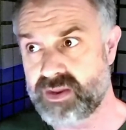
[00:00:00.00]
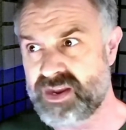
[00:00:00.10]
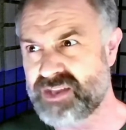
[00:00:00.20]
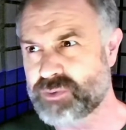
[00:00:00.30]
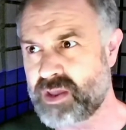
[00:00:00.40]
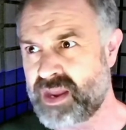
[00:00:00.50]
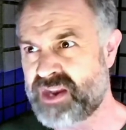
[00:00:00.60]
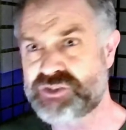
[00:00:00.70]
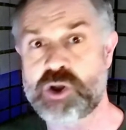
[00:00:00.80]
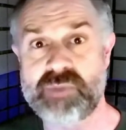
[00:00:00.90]
in, sort of an
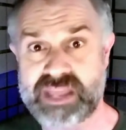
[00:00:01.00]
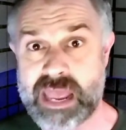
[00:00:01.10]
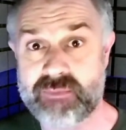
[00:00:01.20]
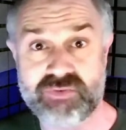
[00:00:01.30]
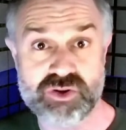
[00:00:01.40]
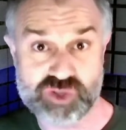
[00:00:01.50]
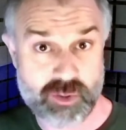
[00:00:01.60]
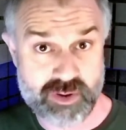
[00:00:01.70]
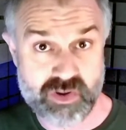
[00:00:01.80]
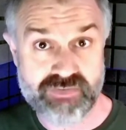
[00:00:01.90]
internment camp for
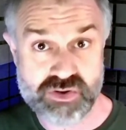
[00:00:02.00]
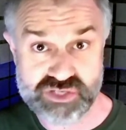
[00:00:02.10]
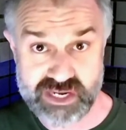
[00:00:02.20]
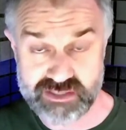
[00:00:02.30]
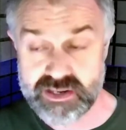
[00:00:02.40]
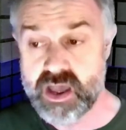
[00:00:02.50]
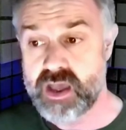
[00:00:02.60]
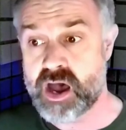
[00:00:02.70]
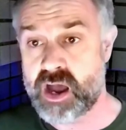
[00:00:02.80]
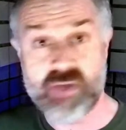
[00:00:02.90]
German refugees
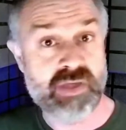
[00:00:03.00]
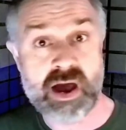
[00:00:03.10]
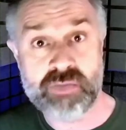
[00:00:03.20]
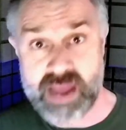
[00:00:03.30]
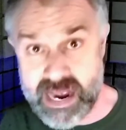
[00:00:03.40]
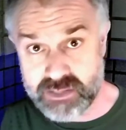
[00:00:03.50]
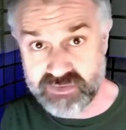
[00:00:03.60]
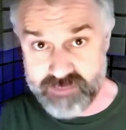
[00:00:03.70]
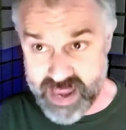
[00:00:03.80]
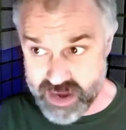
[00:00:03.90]
uh, the, on the Isle
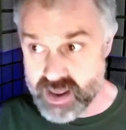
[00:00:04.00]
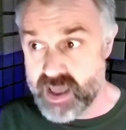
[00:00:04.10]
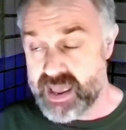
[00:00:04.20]
of Man.